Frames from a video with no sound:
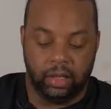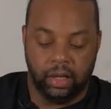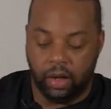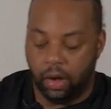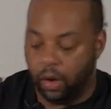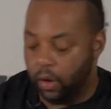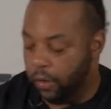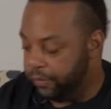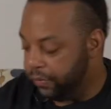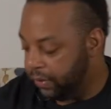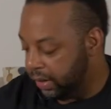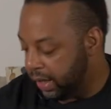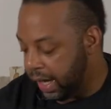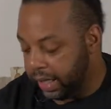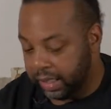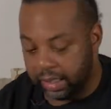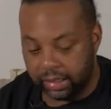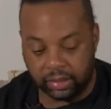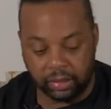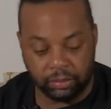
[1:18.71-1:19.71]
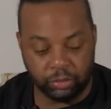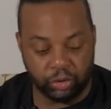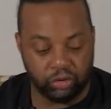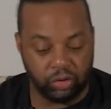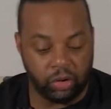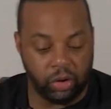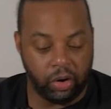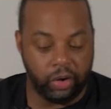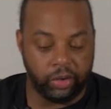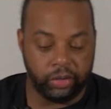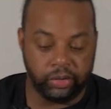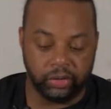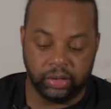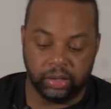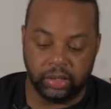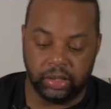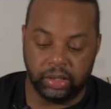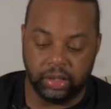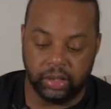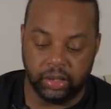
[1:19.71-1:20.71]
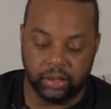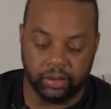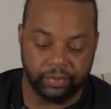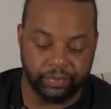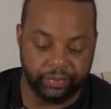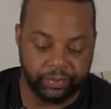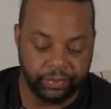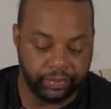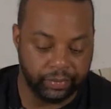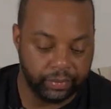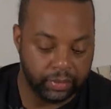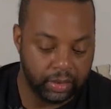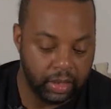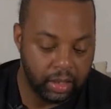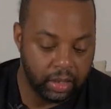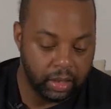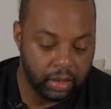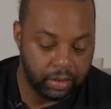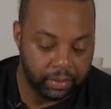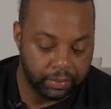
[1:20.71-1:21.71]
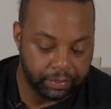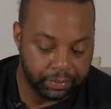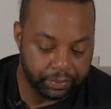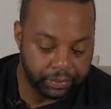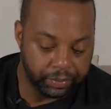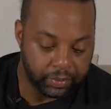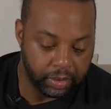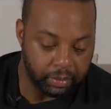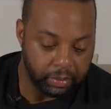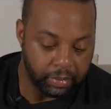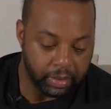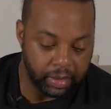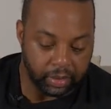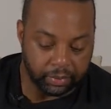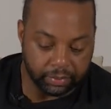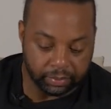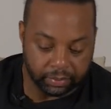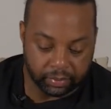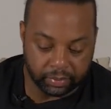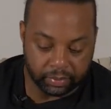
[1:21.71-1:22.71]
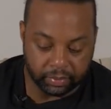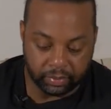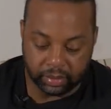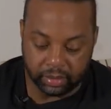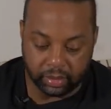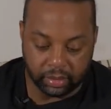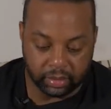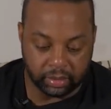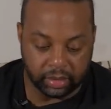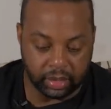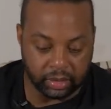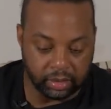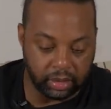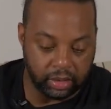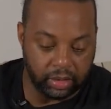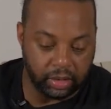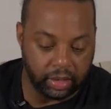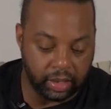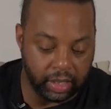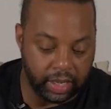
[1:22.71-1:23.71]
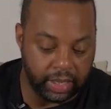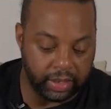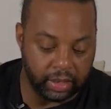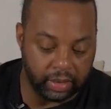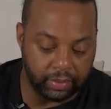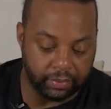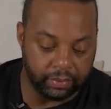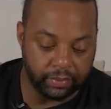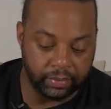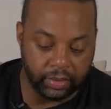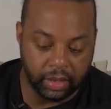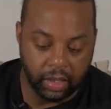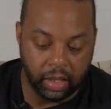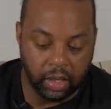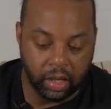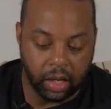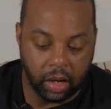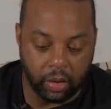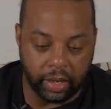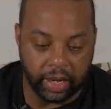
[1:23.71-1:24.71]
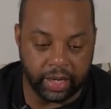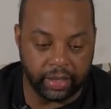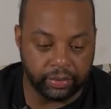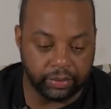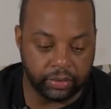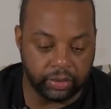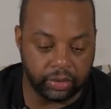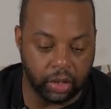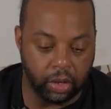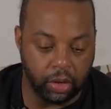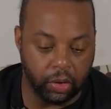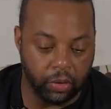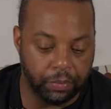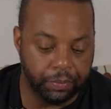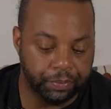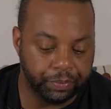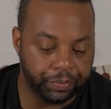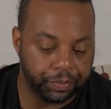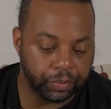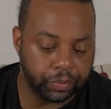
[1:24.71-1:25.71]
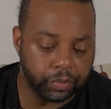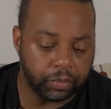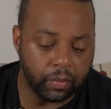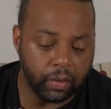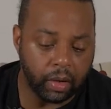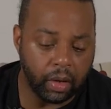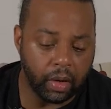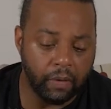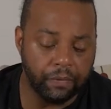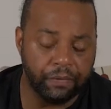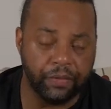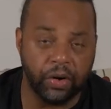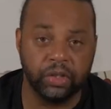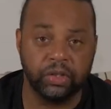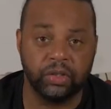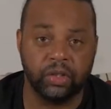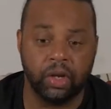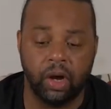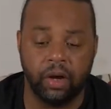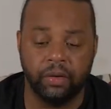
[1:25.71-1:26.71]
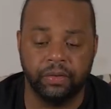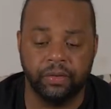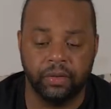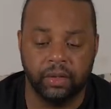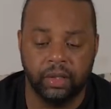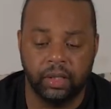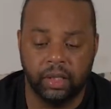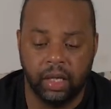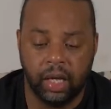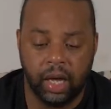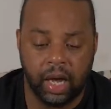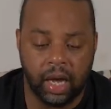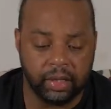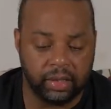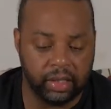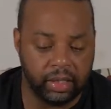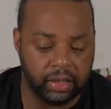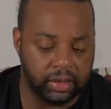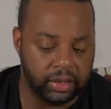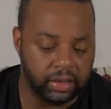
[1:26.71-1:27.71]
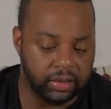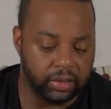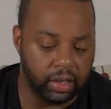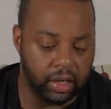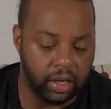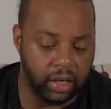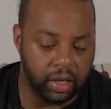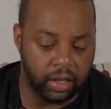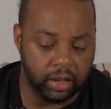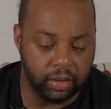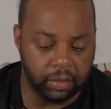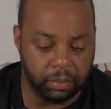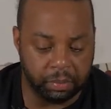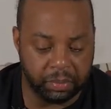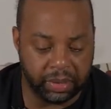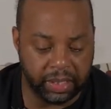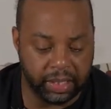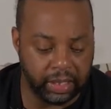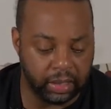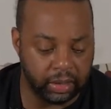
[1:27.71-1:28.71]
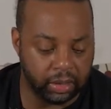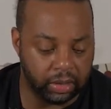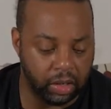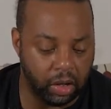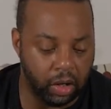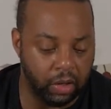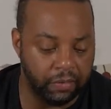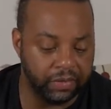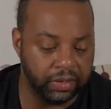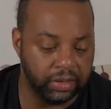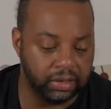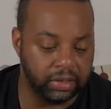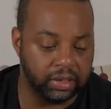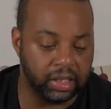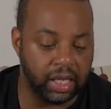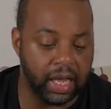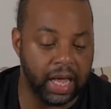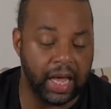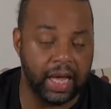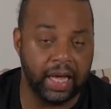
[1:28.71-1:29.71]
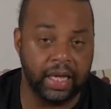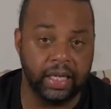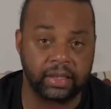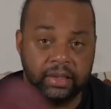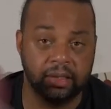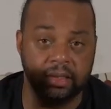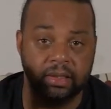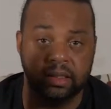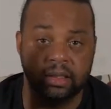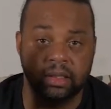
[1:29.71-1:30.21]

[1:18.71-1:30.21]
Hopefully I get some drawers in here, but doesn't look like it. Okay, so first off, I think these are pink dolphin slides.